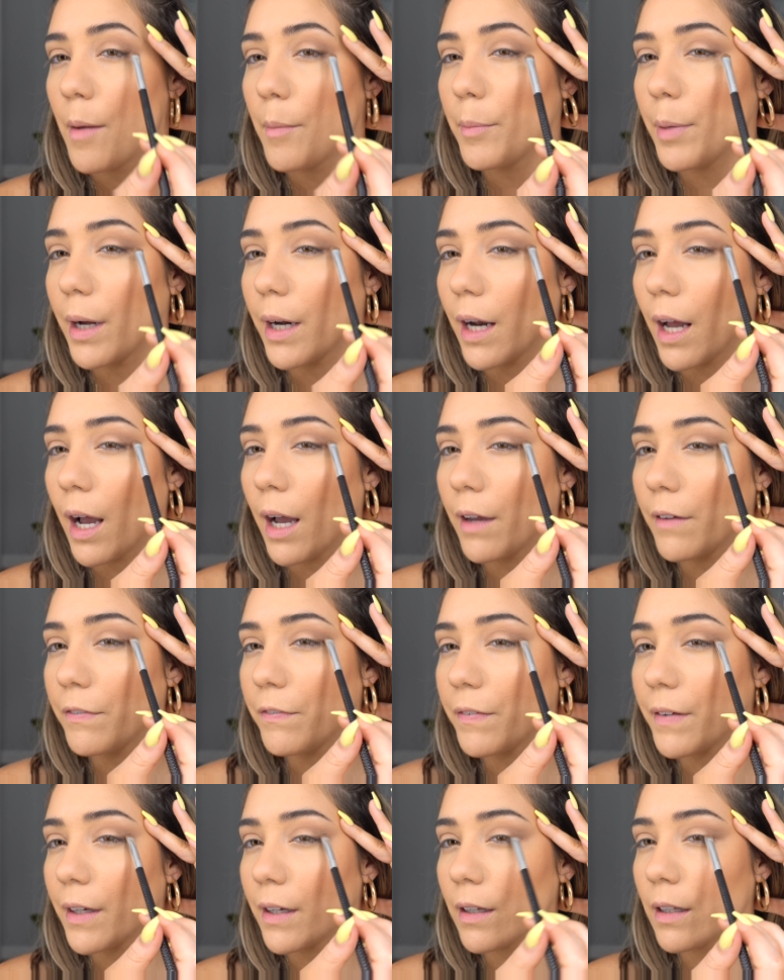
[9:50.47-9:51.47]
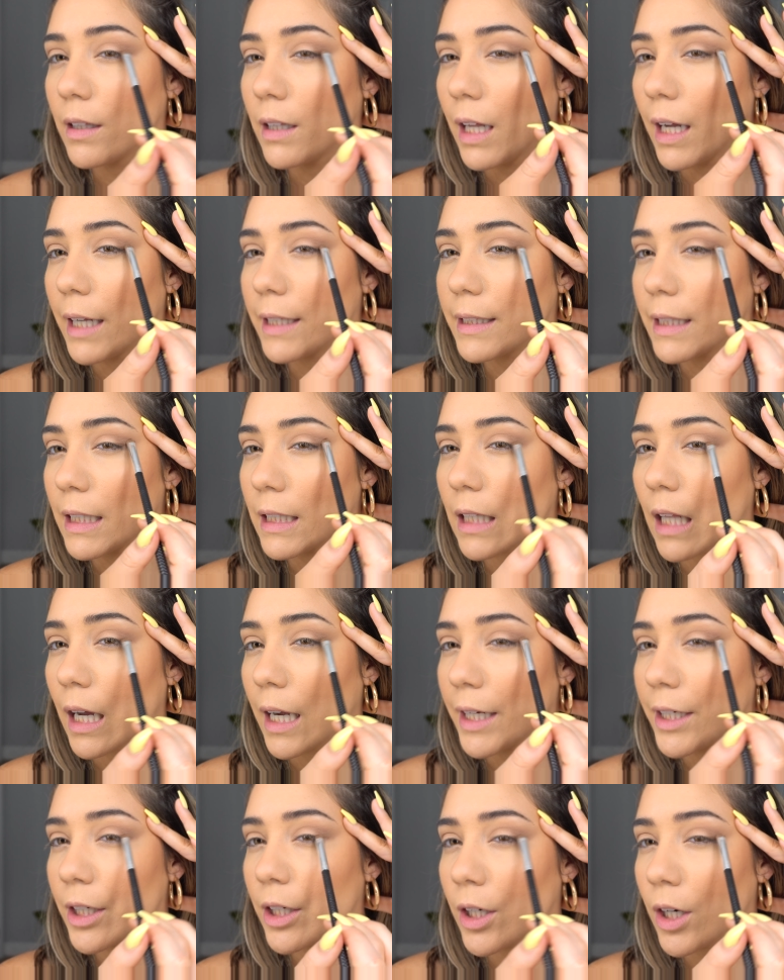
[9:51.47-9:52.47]
but I feel like the
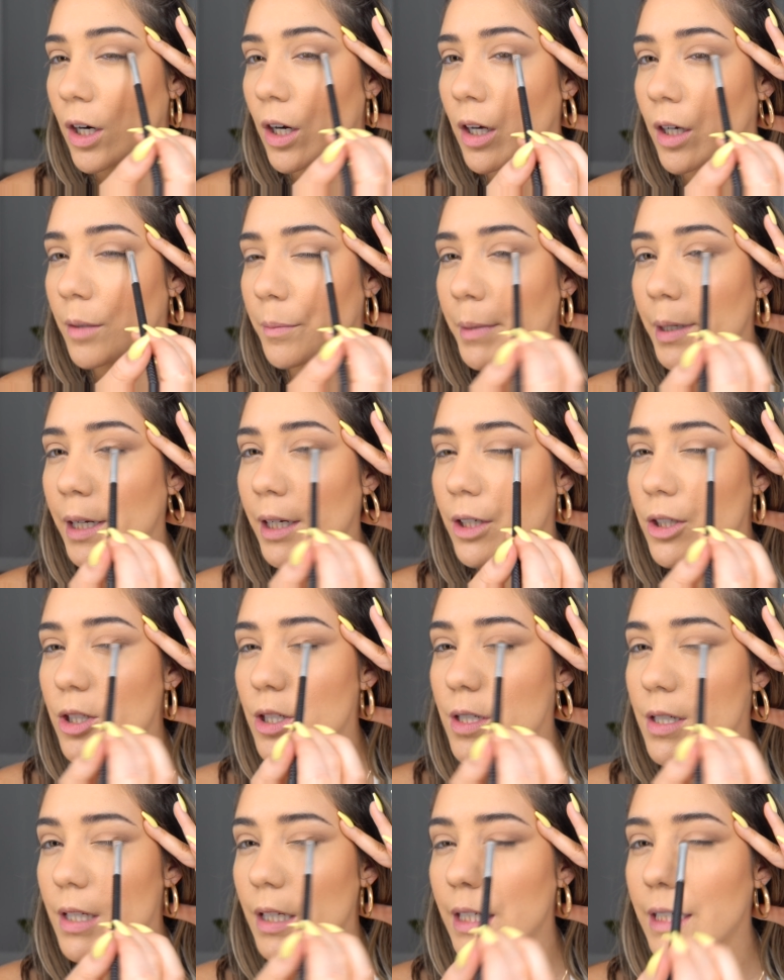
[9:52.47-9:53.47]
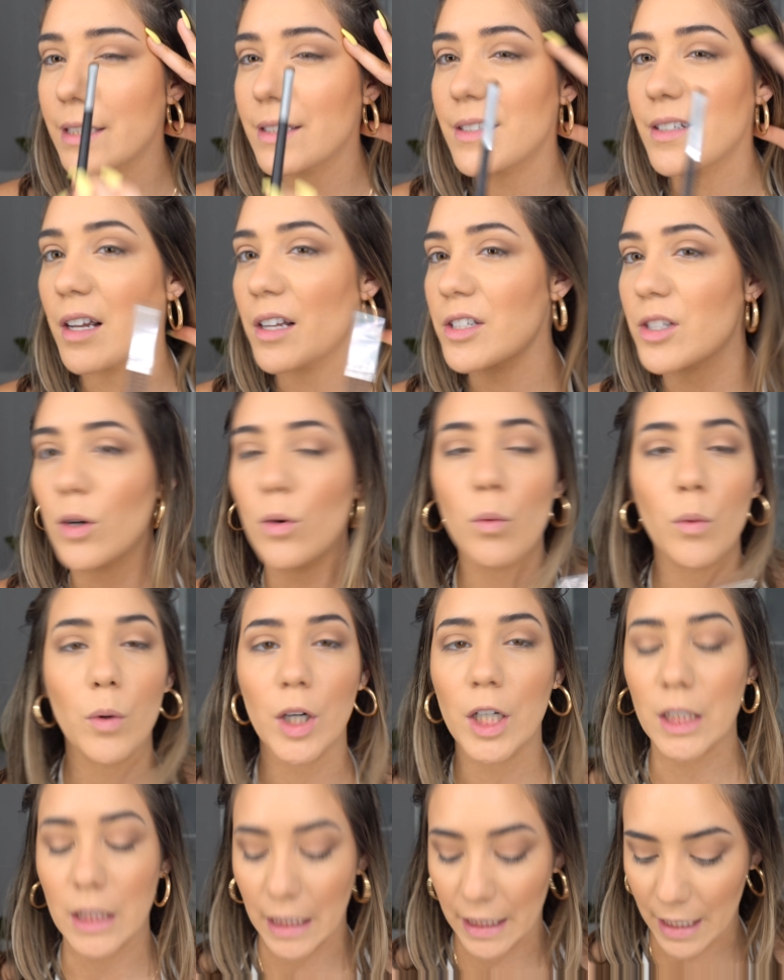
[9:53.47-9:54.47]
liner on me just like doesn't
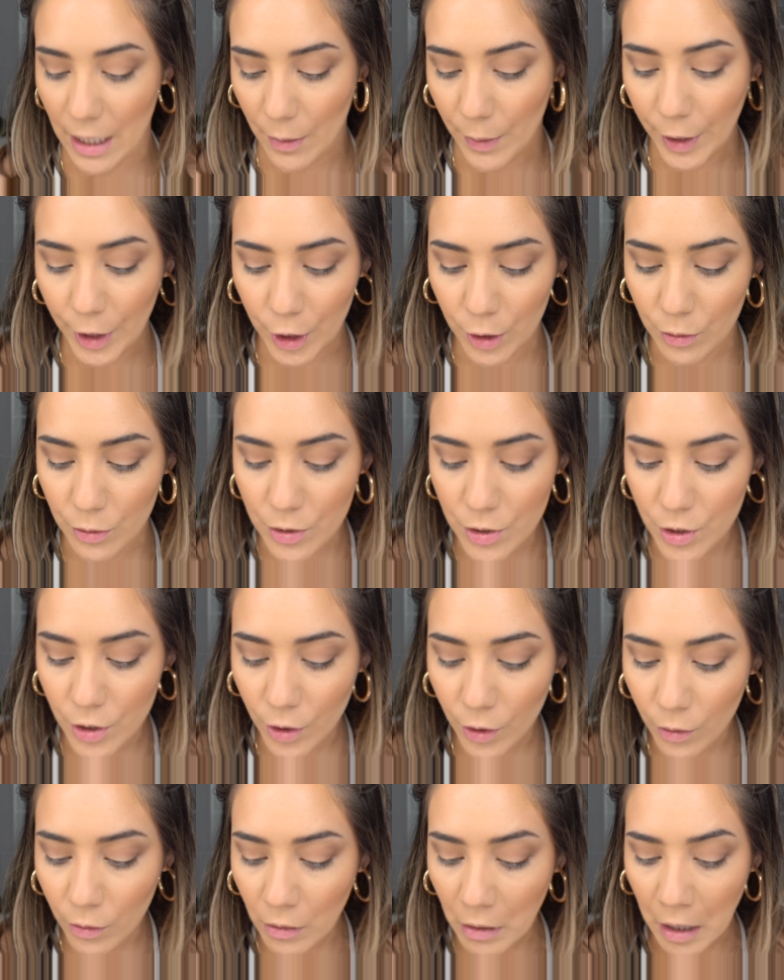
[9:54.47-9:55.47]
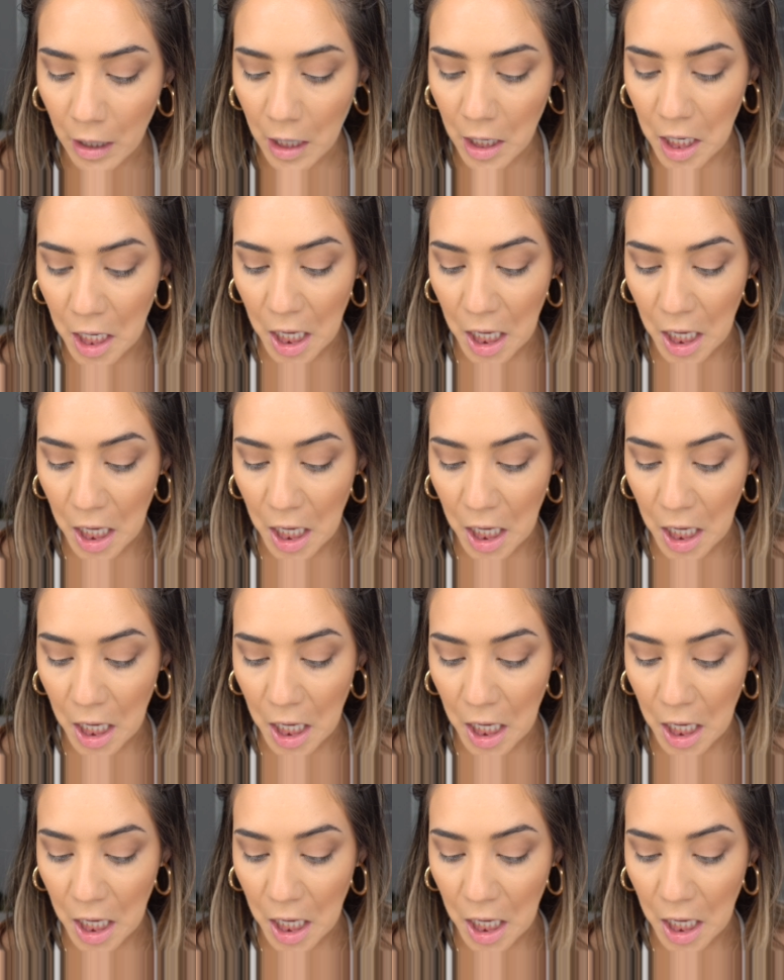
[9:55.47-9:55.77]
work like how it used to.